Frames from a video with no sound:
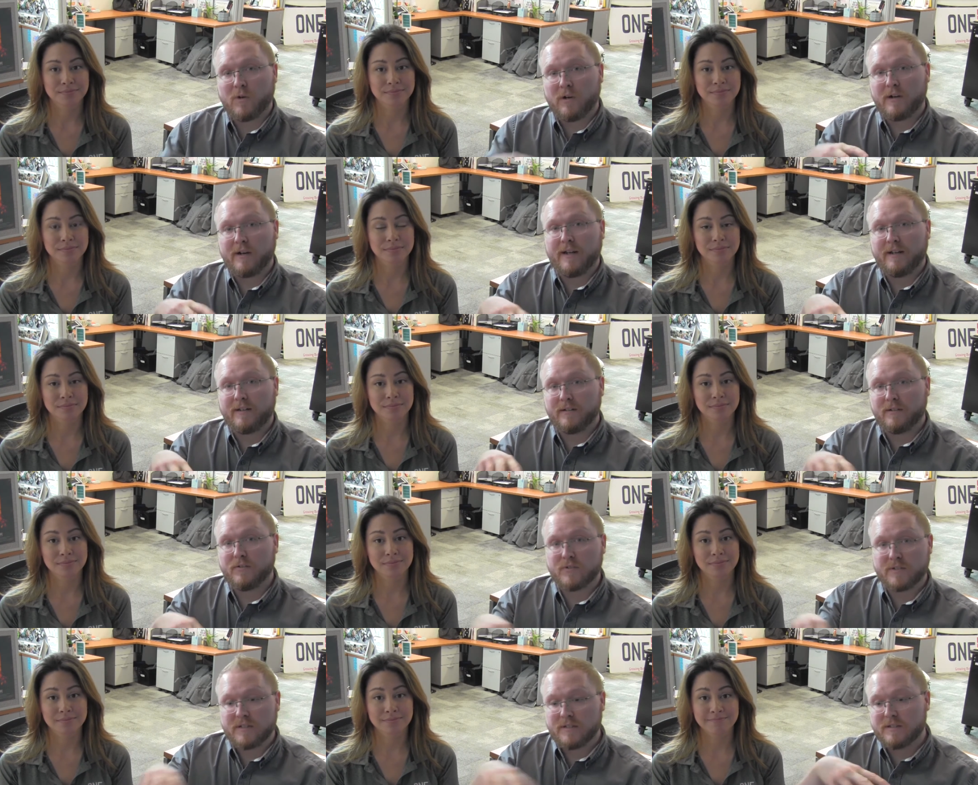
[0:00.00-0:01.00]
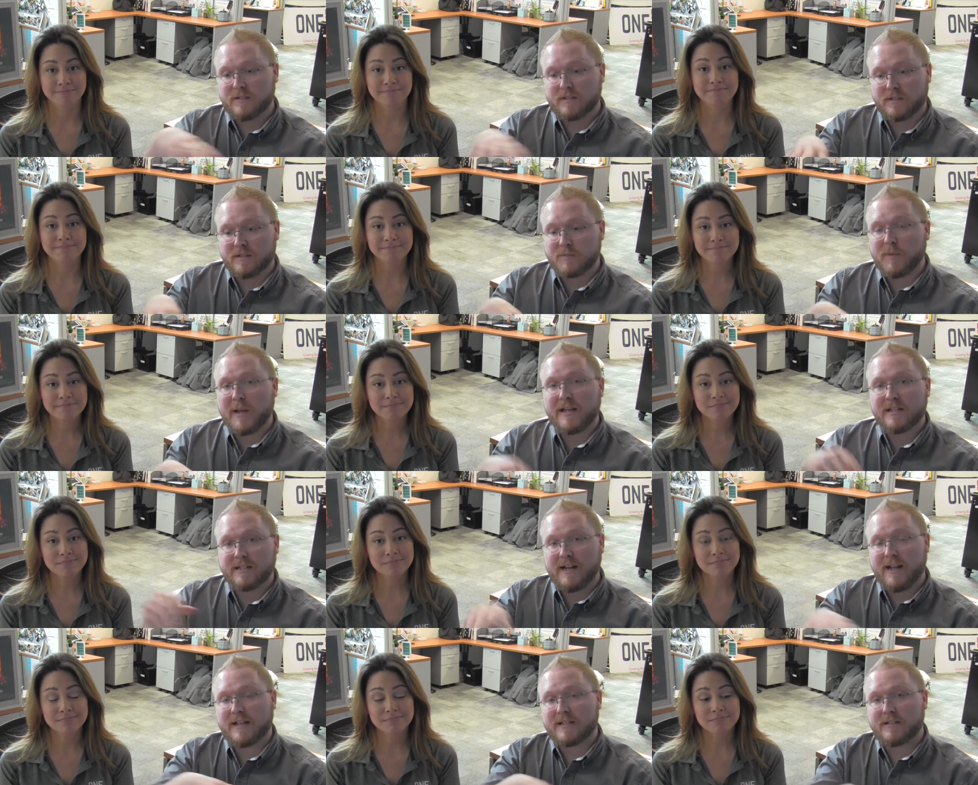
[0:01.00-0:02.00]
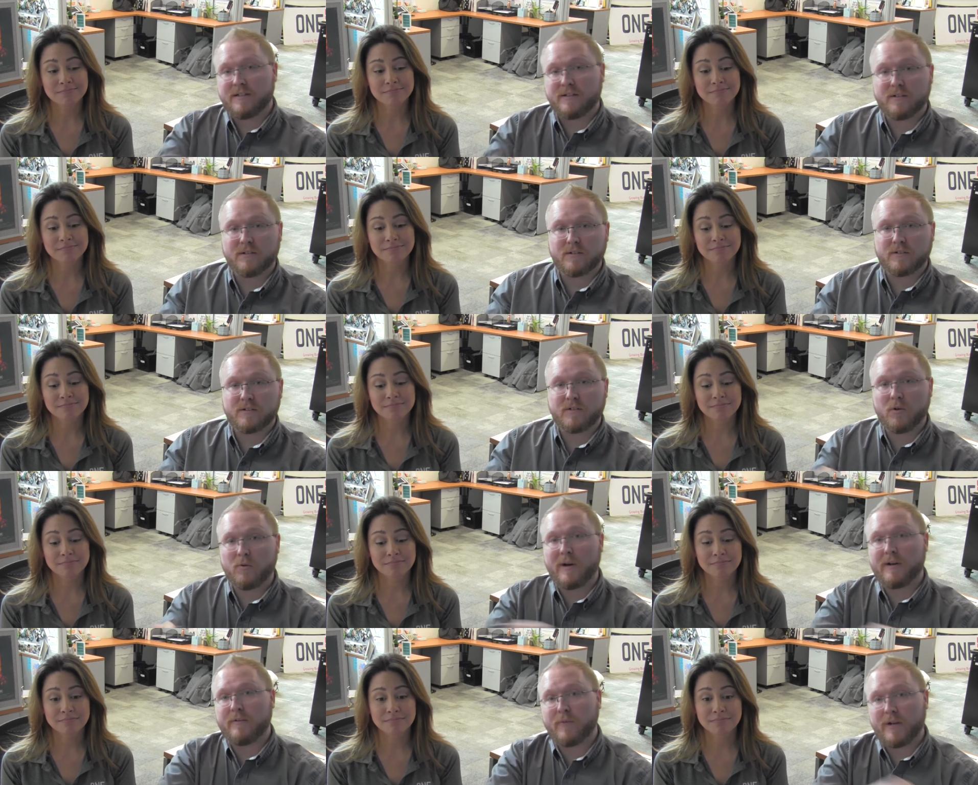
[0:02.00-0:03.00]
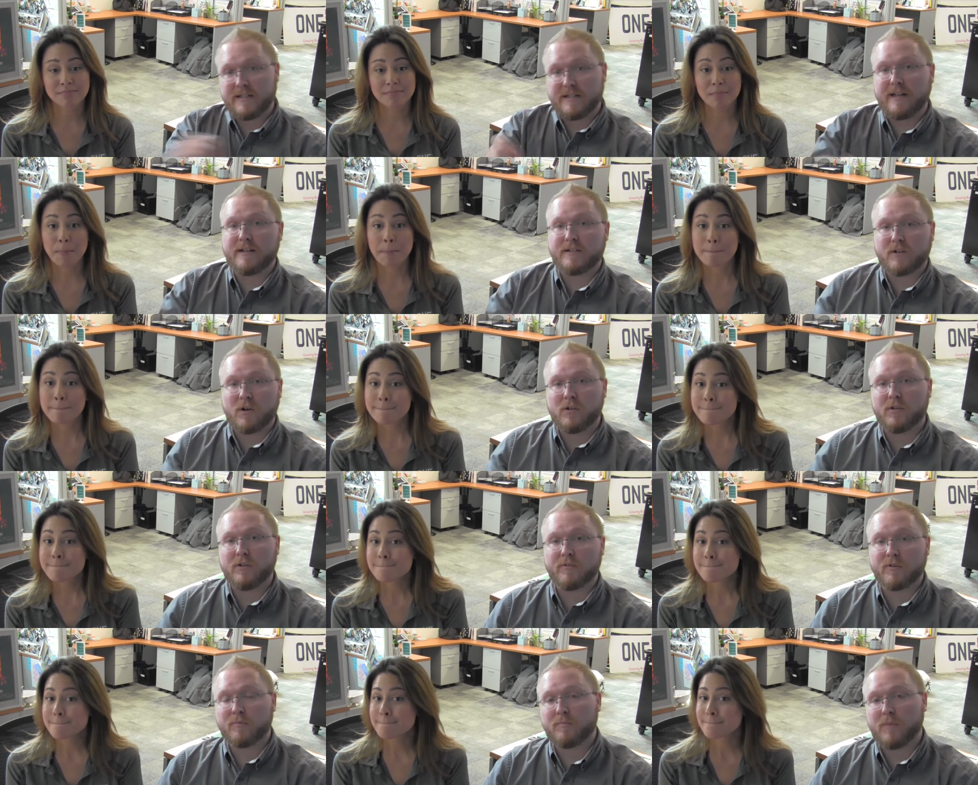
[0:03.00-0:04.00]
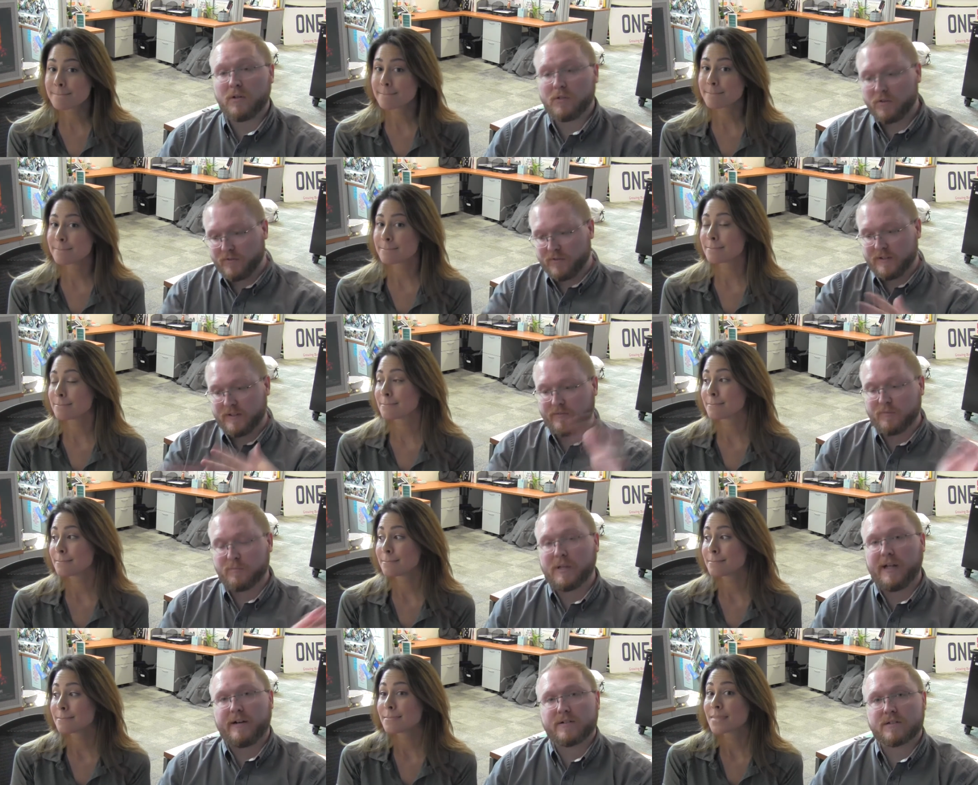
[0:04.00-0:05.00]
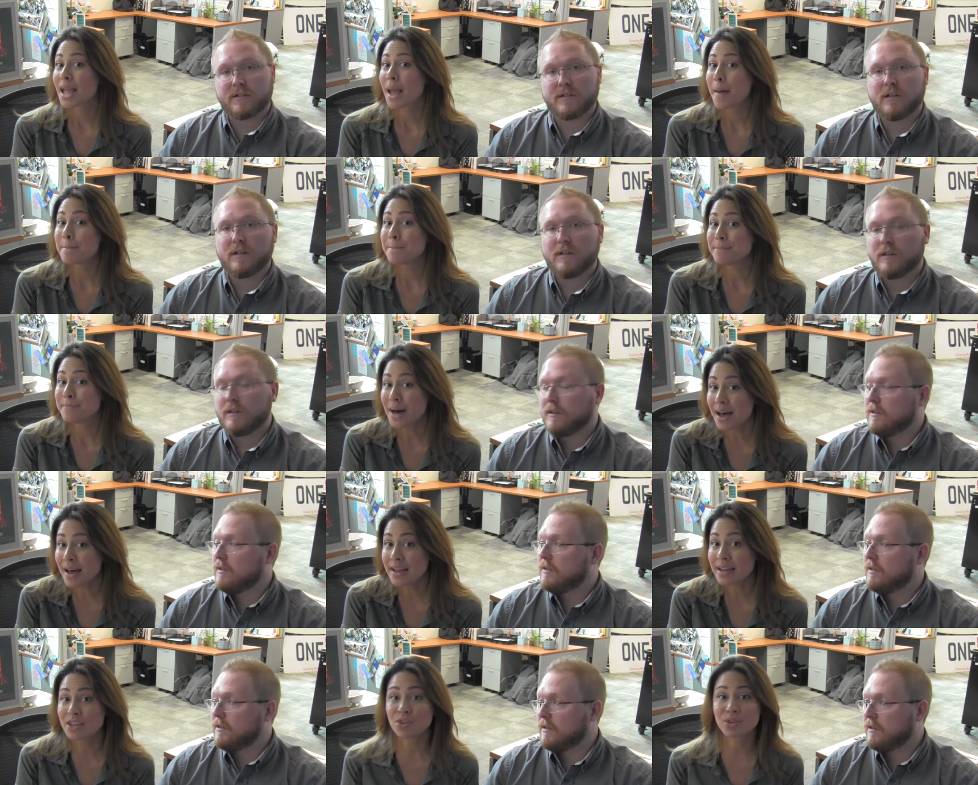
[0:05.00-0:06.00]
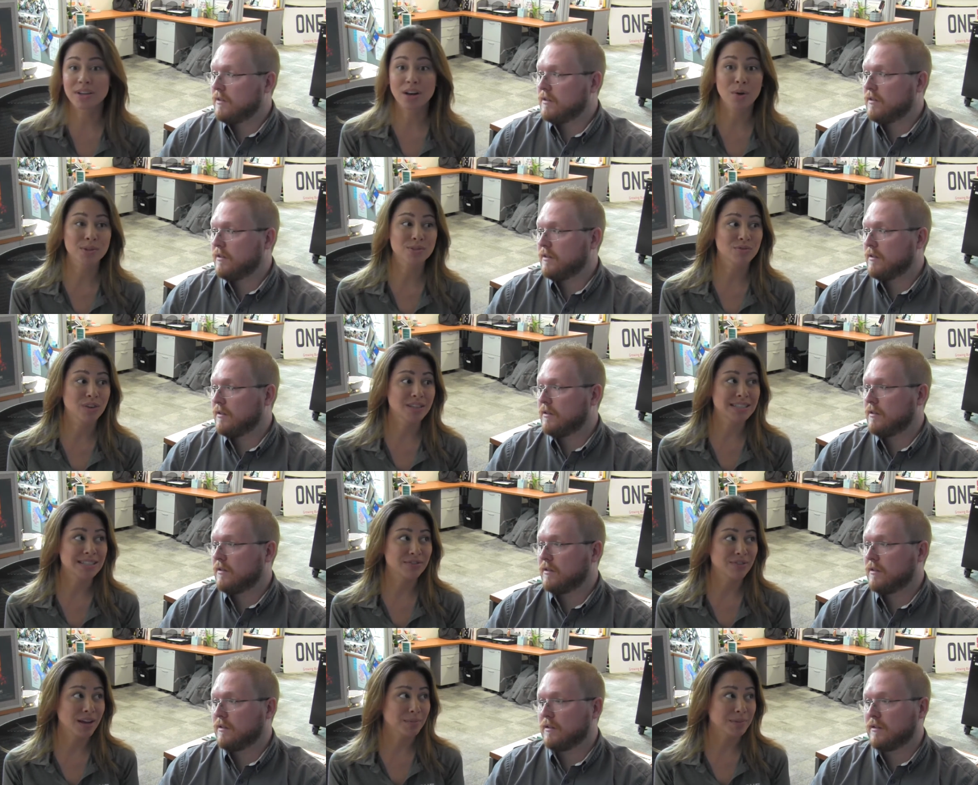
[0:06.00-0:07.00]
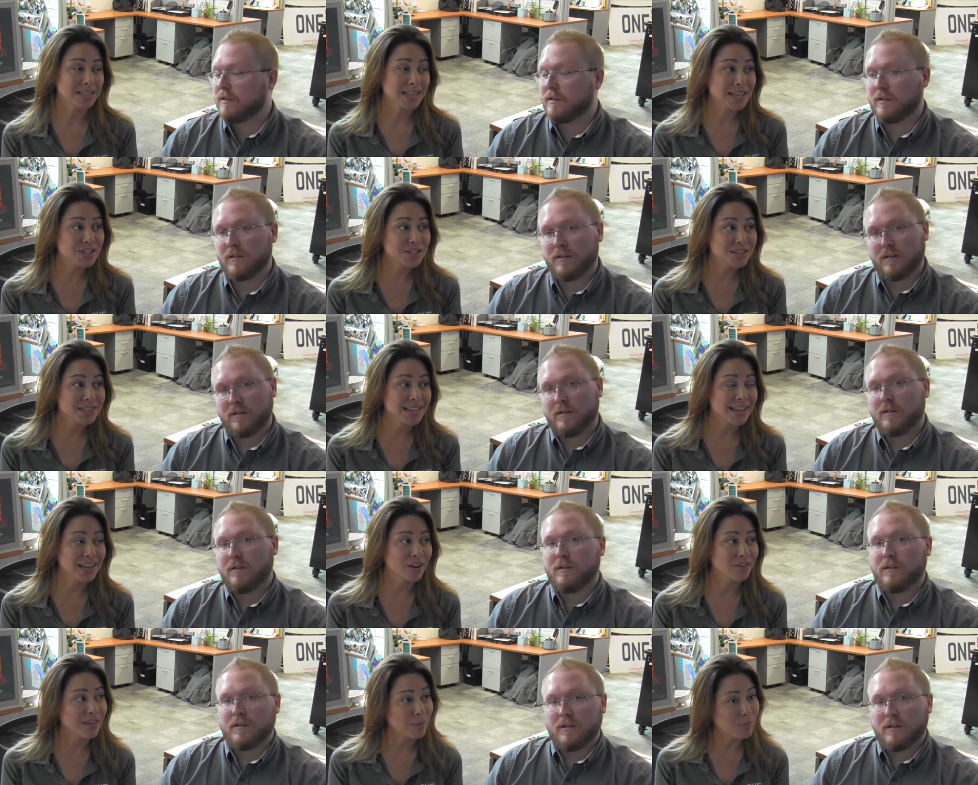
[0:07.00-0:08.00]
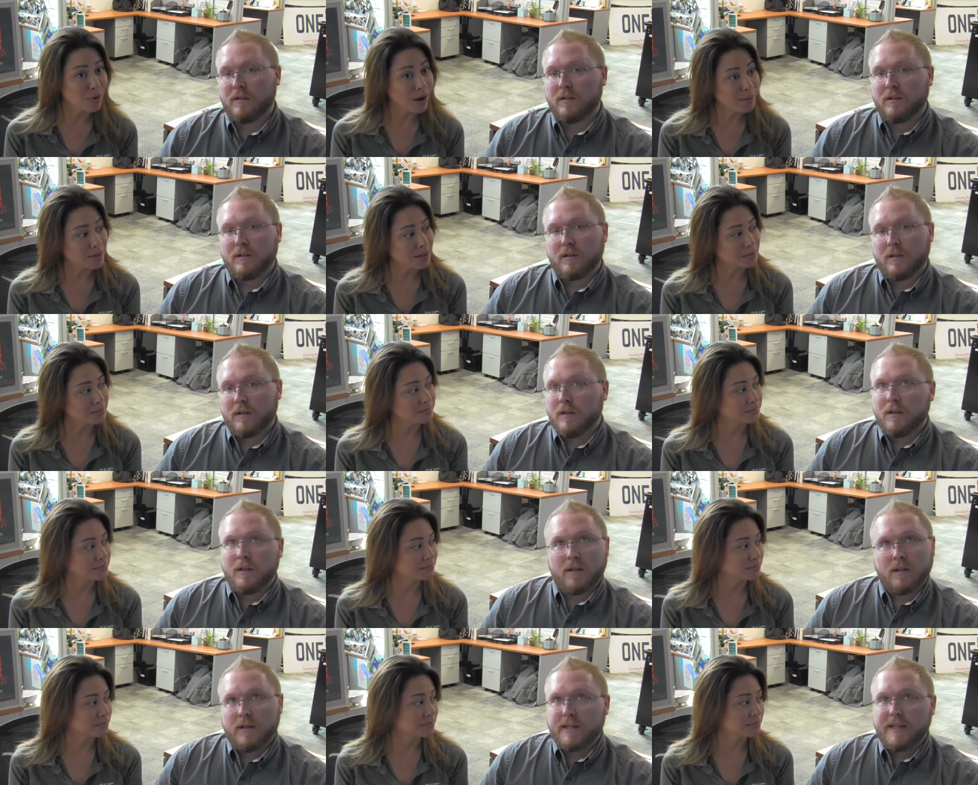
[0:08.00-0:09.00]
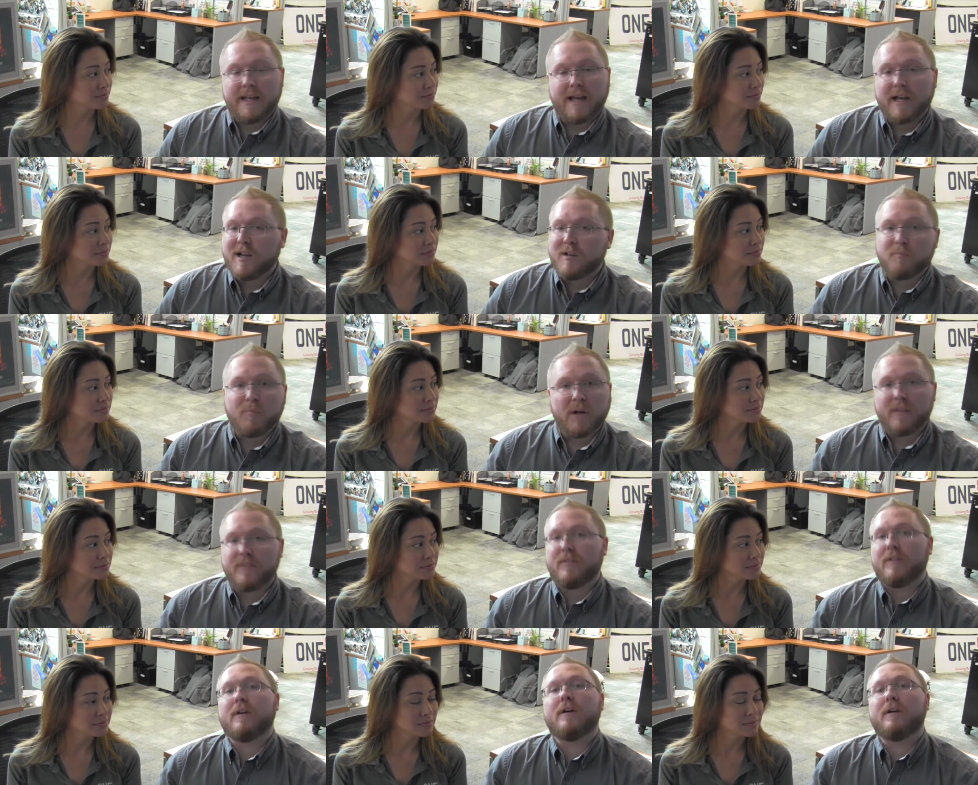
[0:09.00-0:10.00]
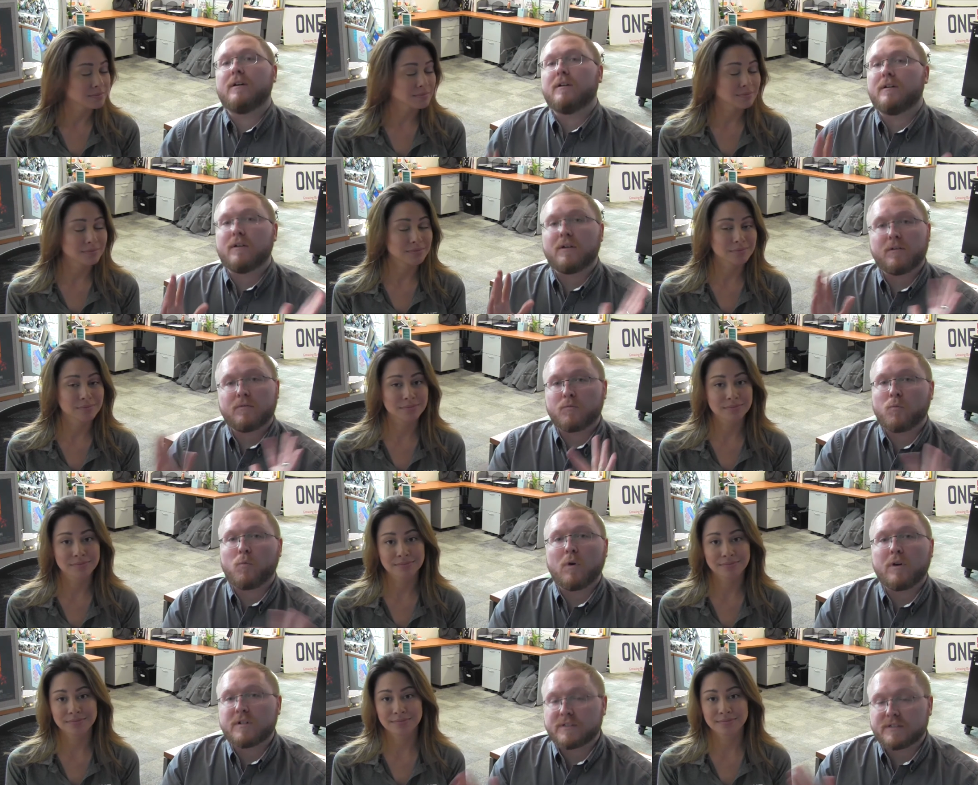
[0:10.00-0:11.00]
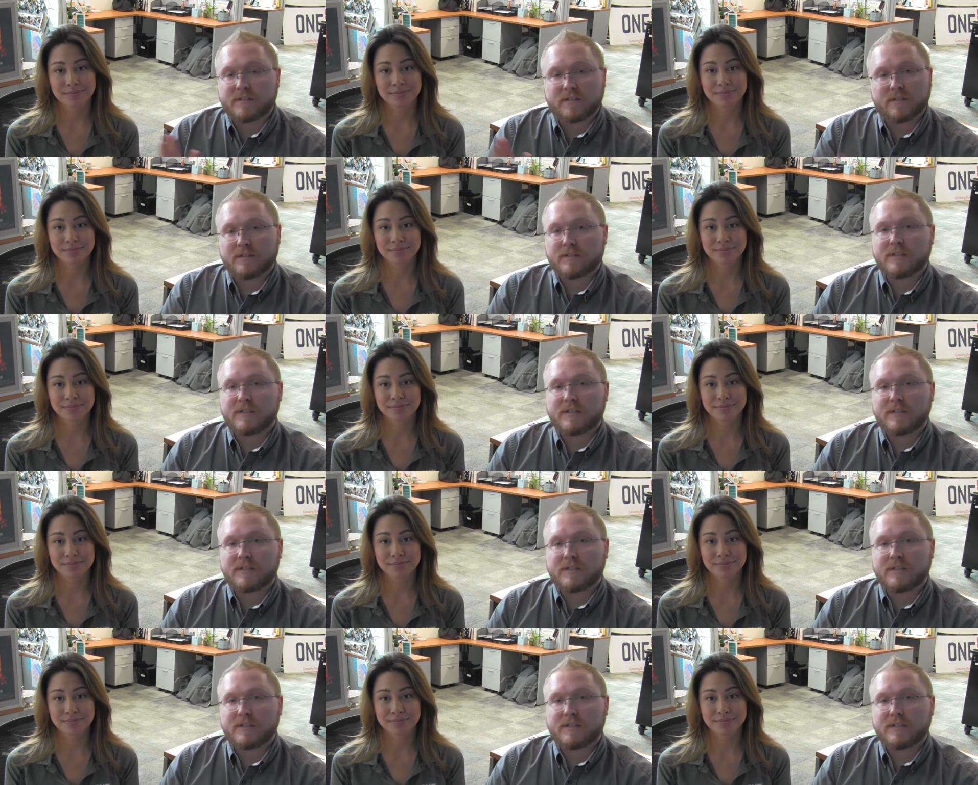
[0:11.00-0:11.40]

Speaker 1: where it loses space and it has to go around and write data to all over all over the different platters.
Speaker 2: But you can always run defragmentation and take care of that problem.
Speaker 1: Yeah, but the worst